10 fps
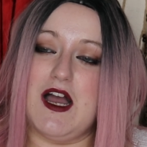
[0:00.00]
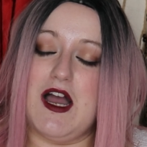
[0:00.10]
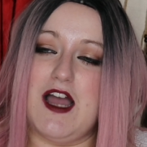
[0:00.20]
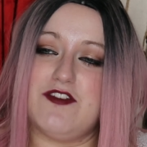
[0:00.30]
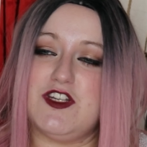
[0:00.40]

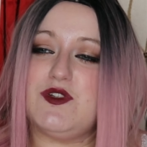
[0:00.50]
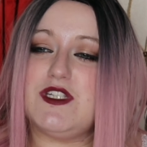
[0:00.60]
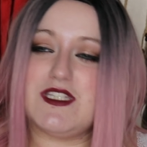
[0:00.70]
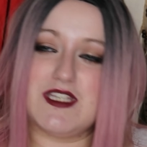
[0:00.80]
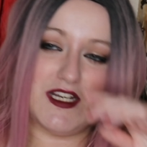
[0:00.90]
I've
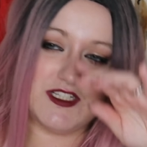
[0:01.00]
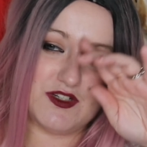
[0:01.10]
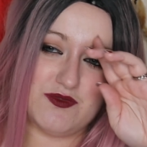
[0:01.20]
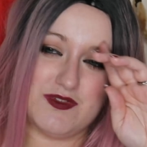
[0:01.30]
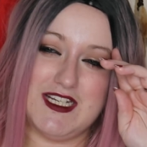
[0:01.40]
noticed that I
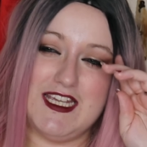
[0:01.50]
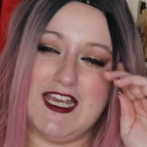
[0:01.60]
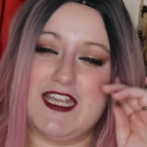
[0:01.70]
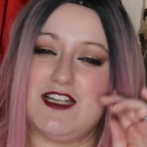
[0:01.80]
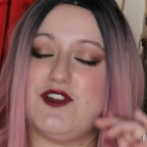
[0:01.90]
don't really
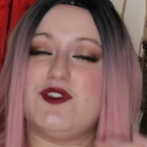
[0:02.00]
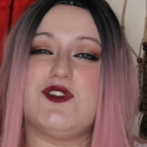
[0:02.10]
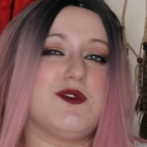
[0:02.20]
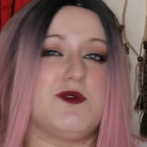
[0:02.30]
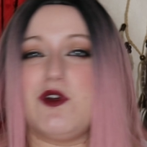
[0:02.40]
gain lots of
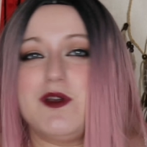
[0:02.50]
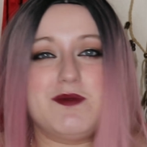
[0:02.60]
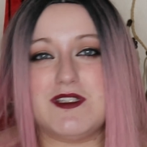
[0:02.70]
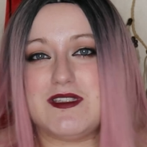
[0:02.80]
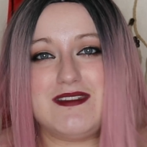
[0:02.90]

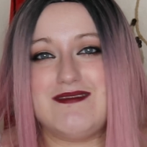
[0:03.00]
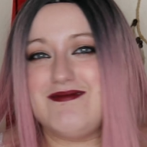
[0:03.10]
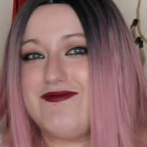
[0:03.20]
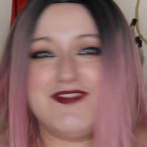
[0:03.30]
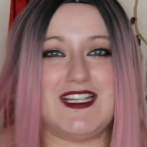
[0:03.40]
subscribers,
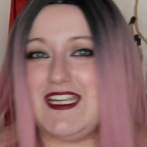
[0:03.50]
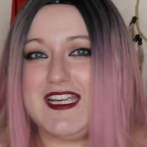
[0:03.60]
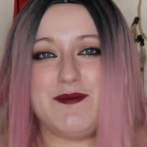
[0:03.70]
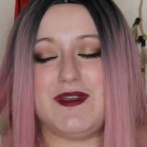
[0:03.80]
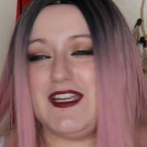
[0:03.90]
really.
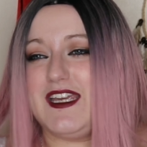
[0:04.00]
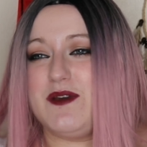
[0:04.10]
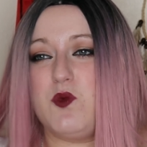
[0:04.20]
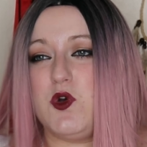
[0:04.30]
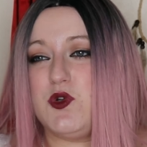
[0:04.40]
I mean, I
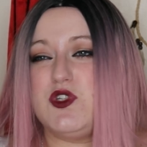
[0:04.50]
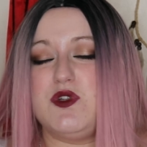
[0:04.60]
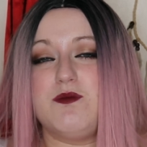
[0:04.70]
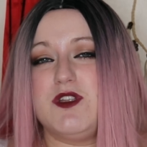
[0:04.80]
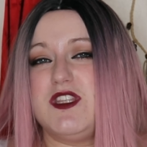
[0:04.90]
get one or
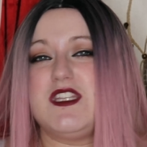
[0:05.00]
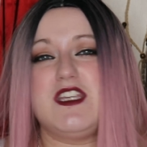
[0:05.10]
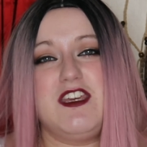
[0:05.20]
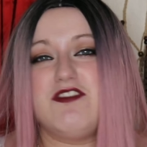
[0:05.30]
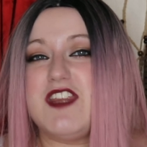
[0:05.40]
two a month,
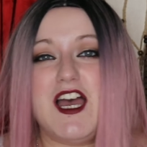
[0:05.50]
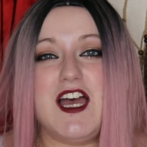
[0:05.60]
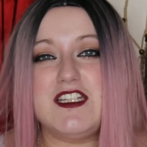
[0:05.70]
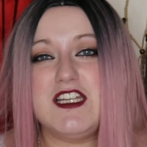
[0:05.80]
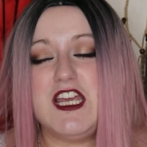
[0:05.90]
if
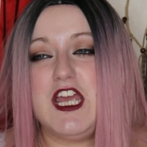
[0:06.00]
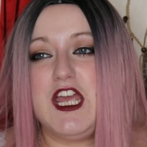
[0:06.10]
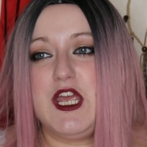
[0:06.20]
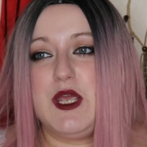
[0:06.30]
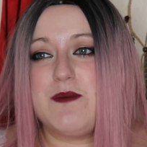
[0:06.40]
that.
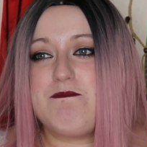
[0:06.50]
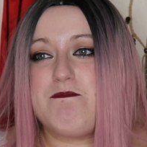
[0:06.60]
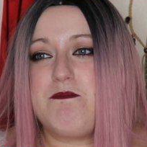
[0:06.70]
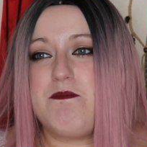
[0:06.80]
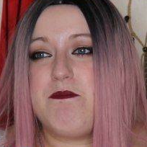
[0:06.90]

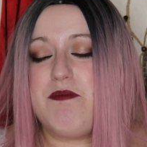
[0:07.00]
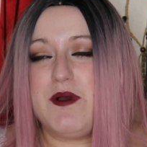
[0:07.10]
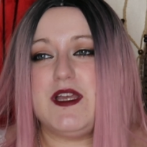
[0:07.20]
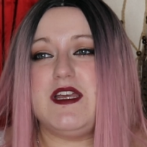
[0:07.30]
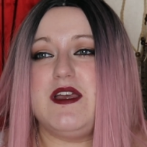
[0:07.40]

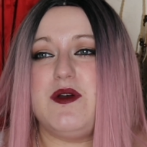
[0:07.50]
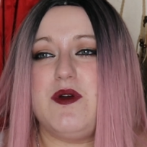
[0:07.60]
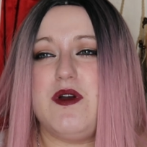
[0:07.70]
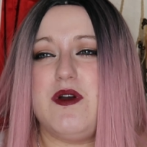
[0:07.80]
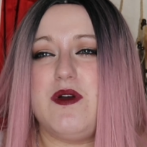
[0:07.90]
But
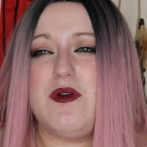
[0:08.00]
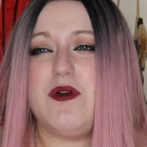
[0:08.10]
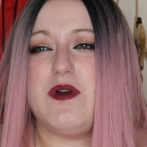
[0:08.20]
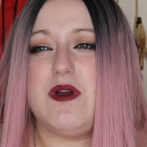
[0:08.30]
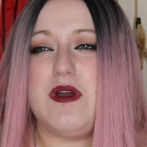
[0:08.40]

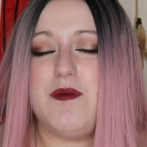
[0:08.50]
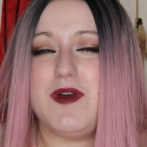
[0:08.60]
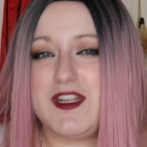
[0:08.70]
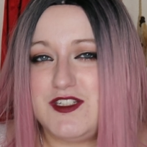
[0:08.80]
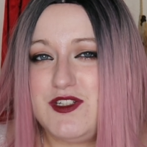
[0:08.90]

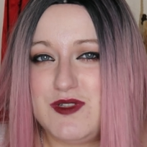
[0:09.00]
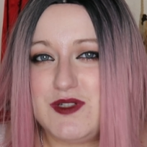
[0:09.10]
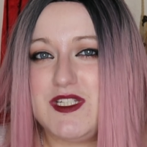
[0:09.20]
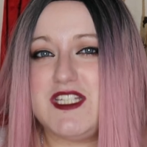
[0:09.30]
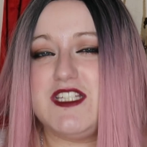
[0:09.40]
what I do
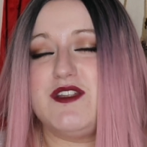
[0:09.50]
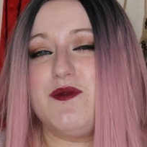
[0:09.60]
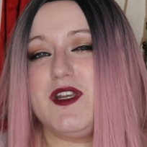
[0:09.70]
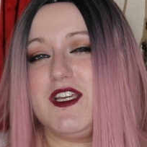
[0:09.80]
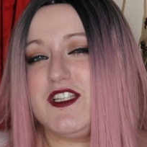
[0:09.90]
notice is that
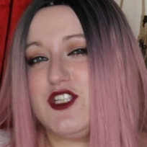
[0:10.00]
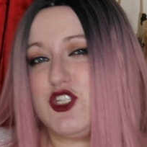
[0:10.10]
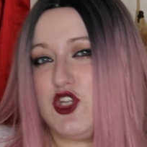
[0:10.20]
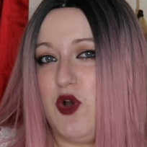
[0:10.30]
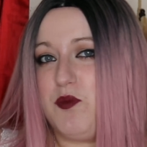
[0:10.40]
when I
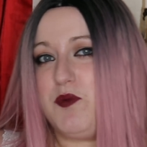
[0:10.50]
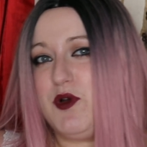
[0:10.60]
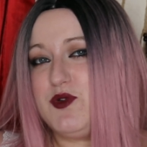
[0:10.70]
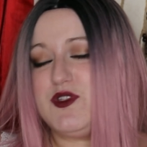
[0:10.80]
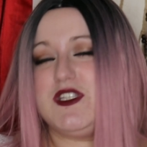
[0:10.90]
stop
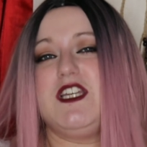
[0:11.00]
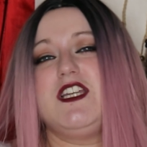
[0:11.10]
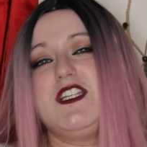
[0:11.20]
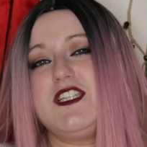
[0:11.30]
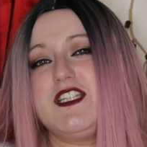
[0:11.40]
posting
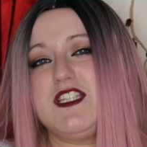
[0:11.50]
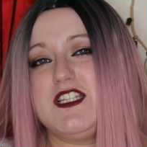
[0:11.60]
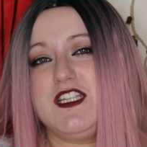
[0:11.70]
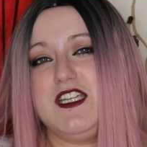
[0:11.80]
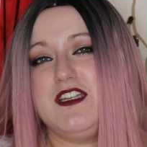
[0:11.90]

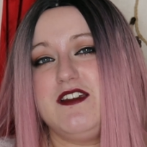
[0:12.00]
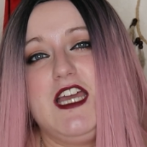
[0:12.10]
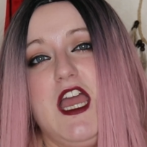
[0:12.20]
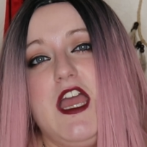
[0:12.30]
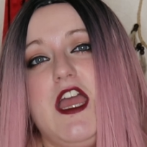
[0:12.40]
consistently,
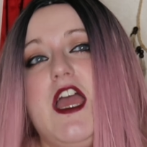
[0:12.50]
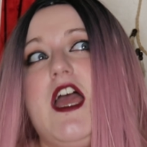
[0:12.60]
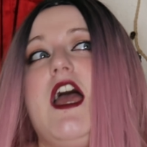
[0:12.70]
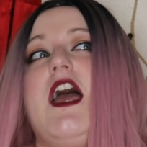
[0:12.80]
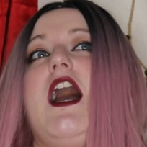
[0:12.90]

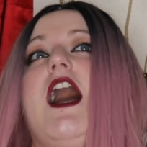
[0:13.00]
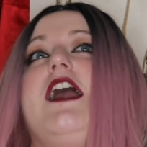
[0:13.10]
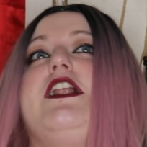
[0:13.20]
I